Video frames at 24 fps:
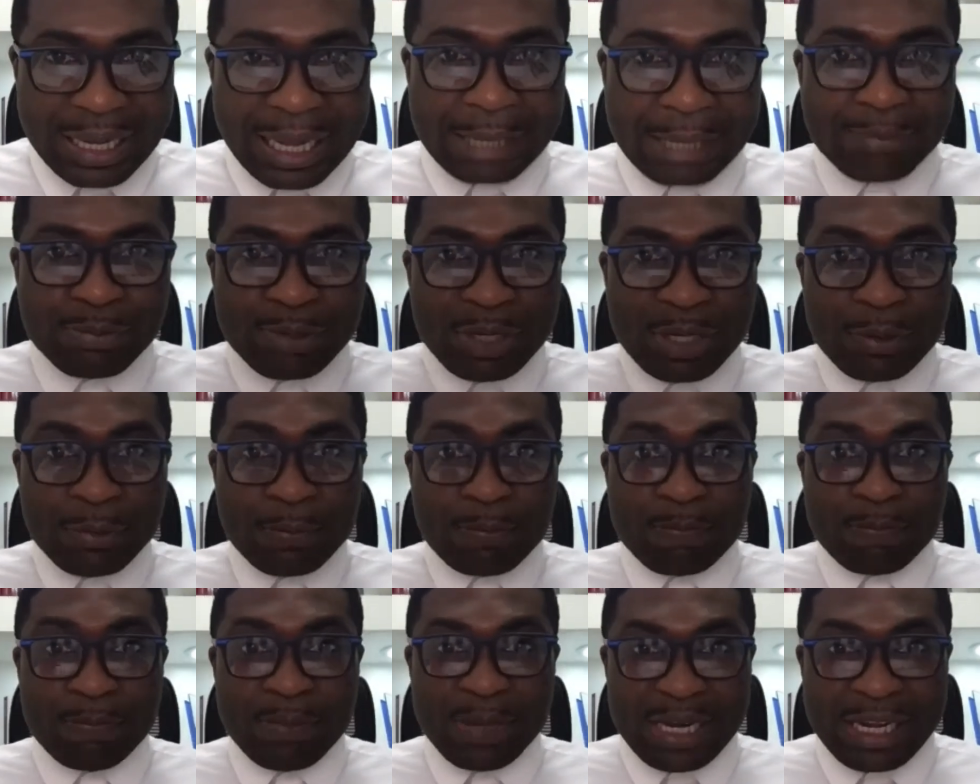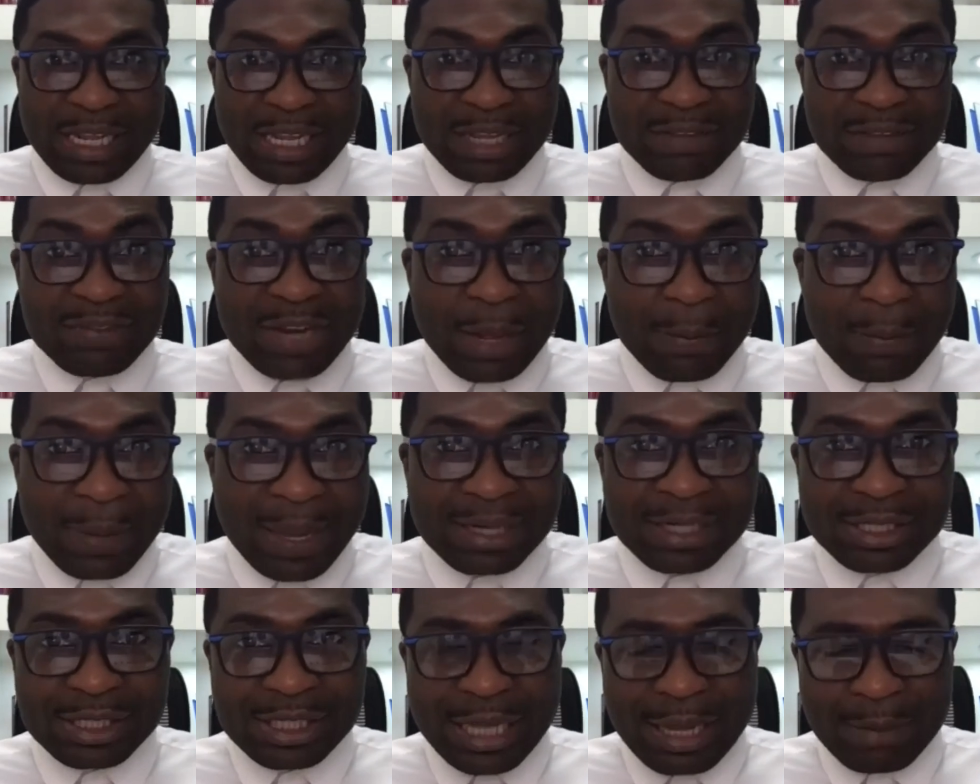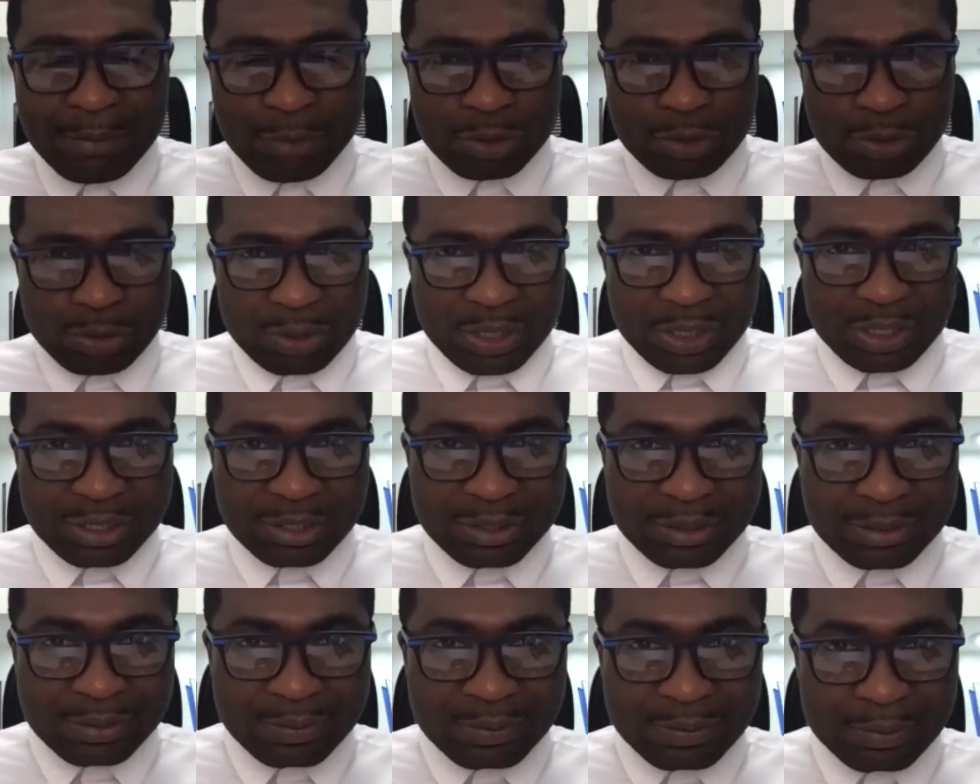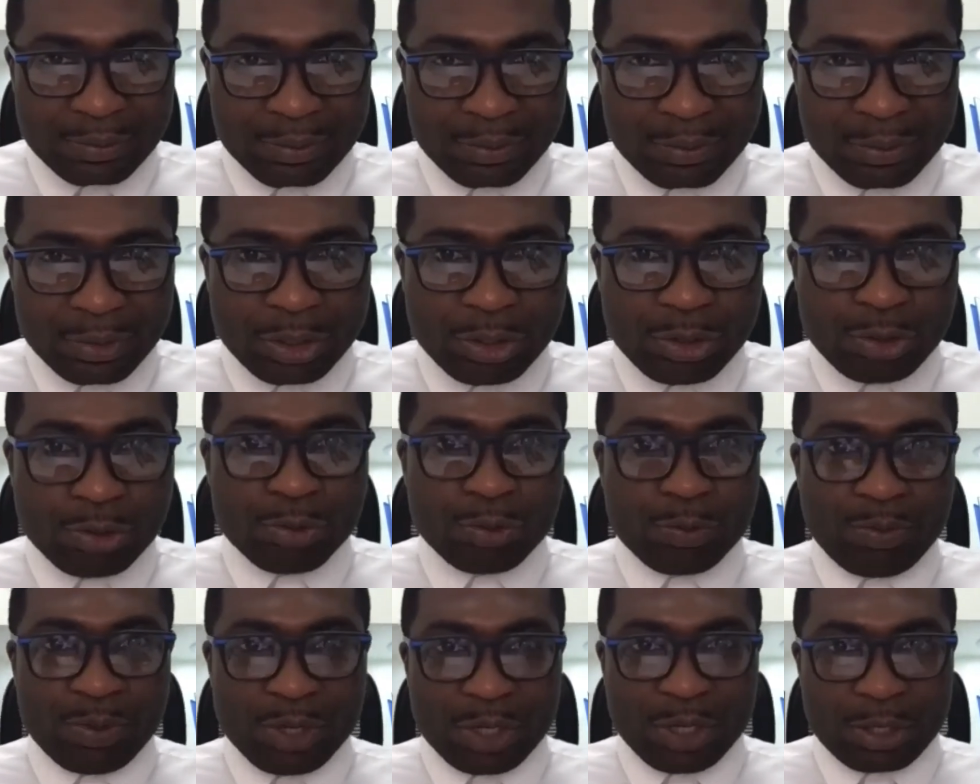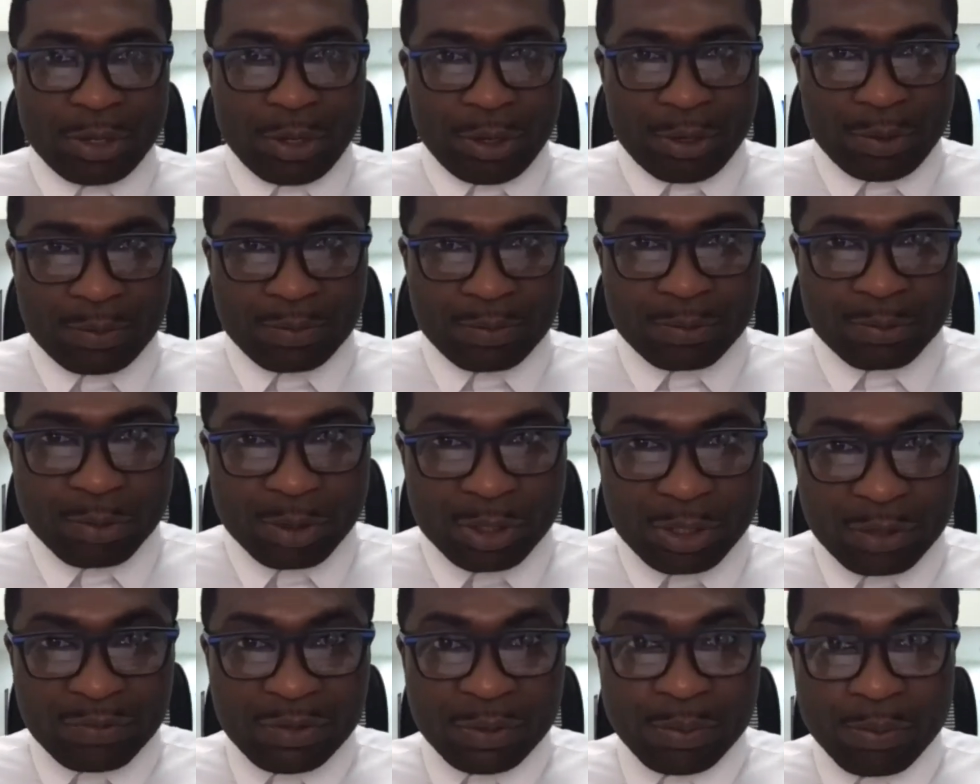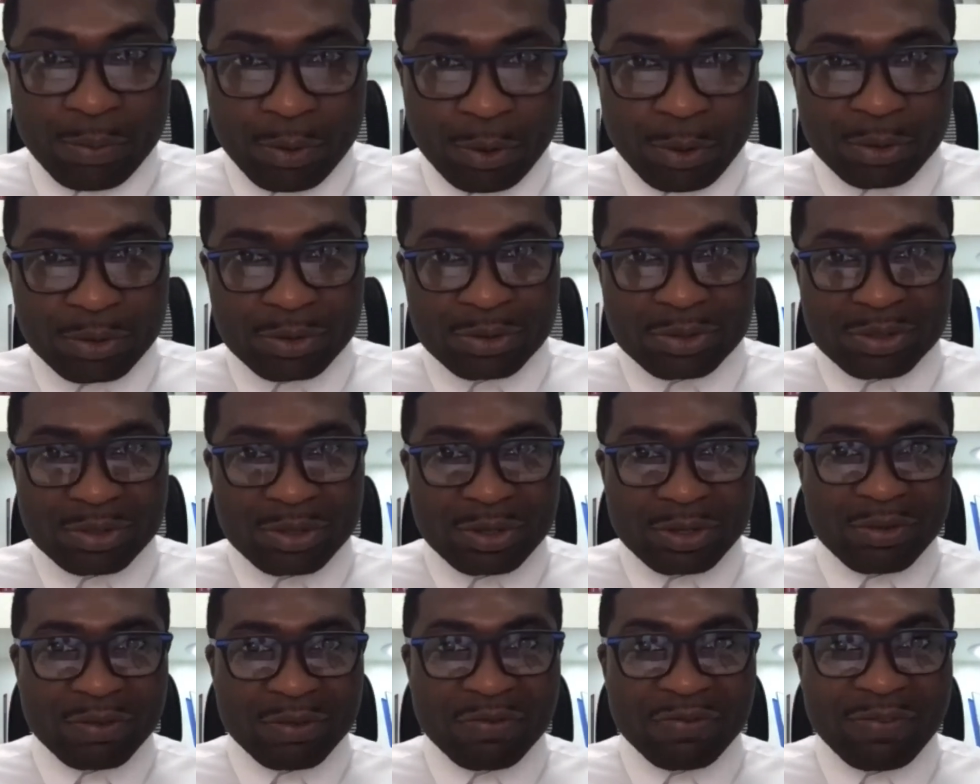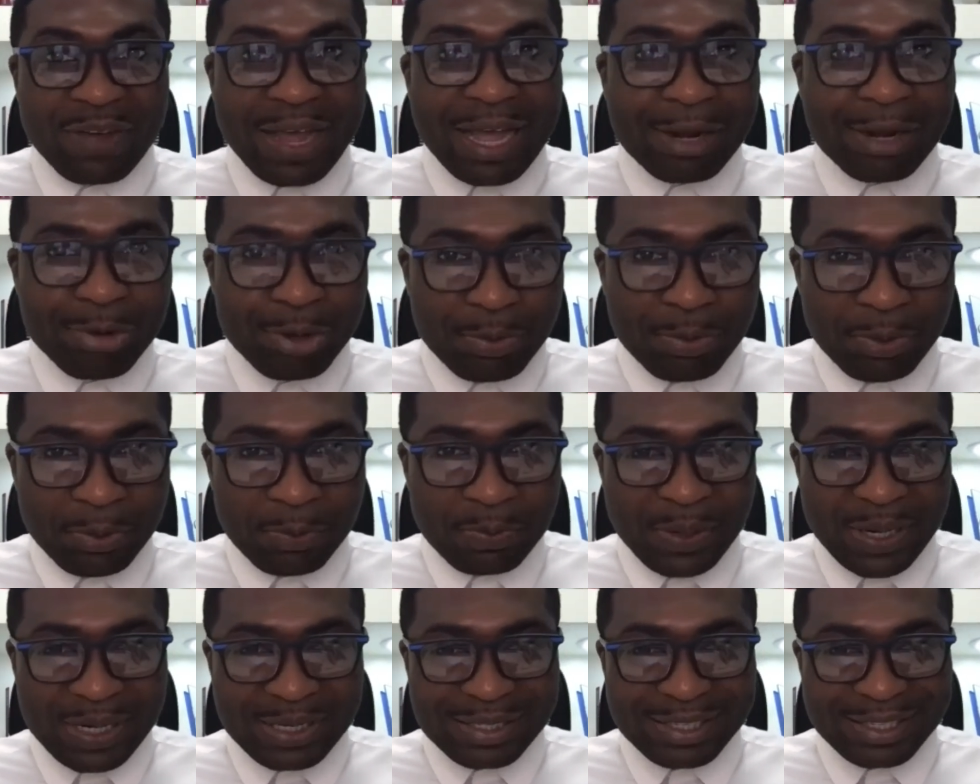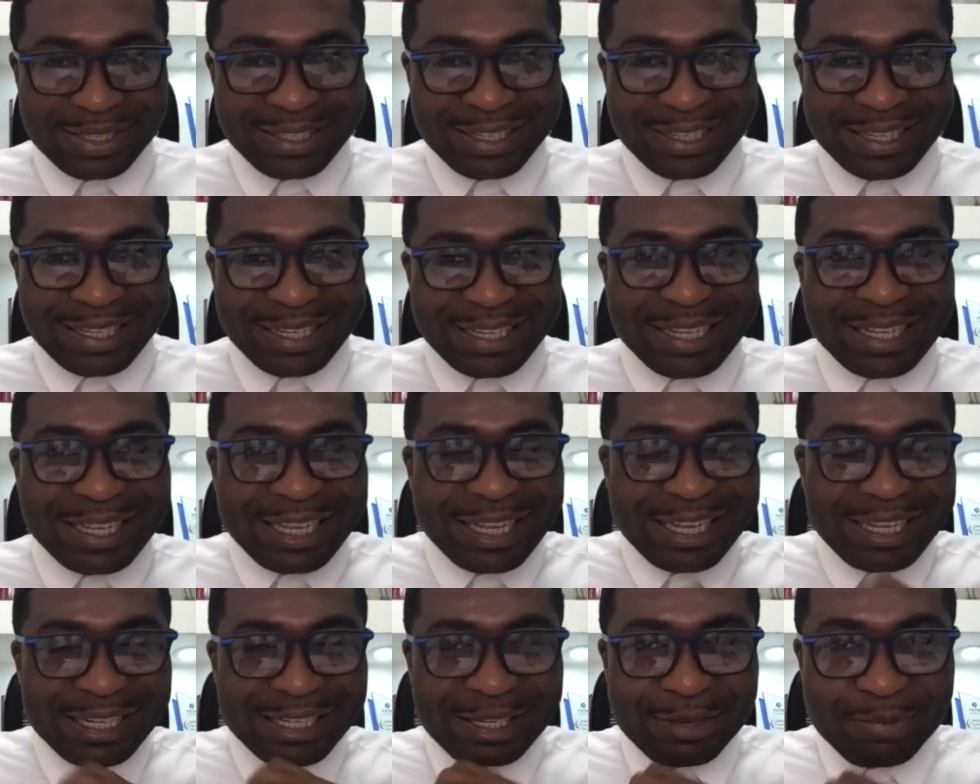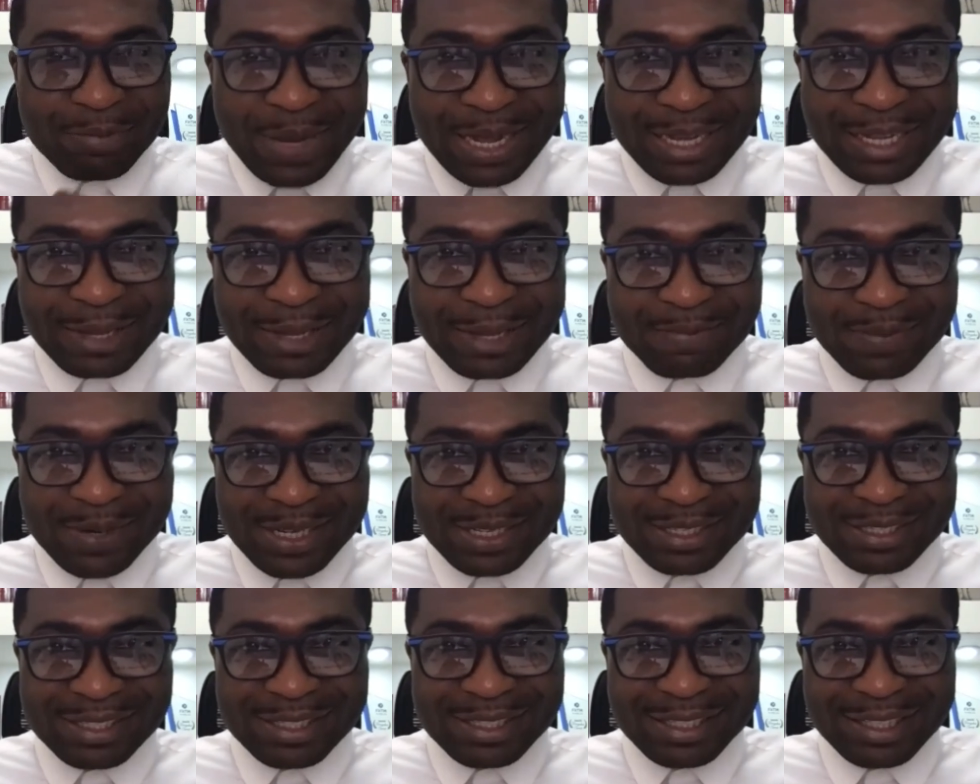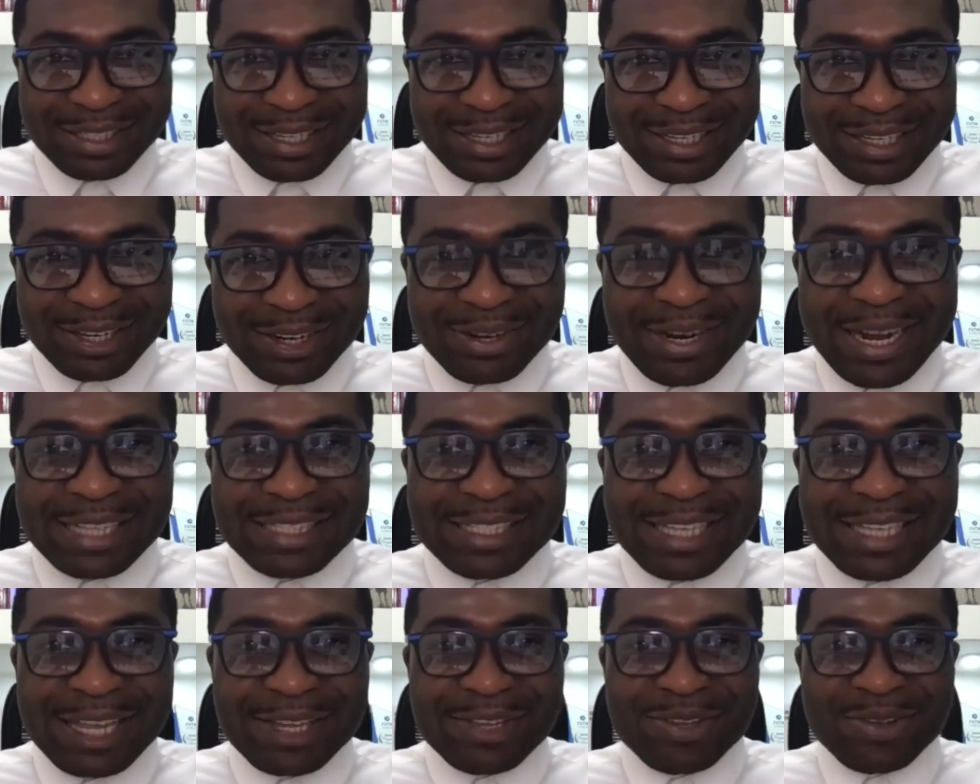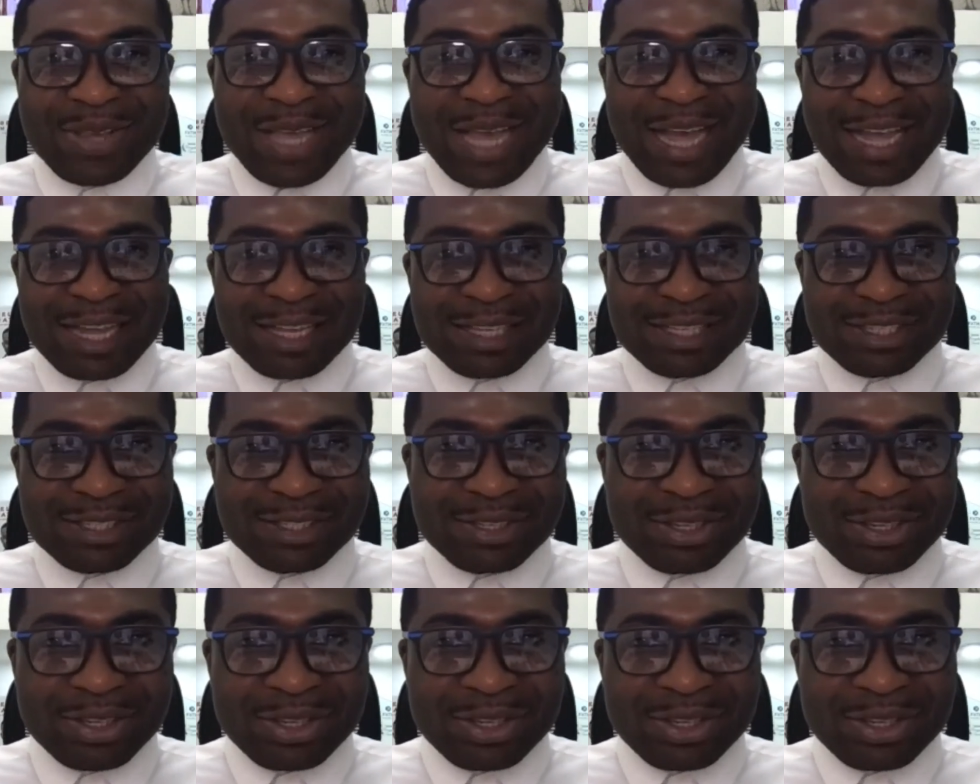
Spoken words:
And we believe that by the time you do it, you will become one of the most valuable person in the marketplace. All right, thank you guys.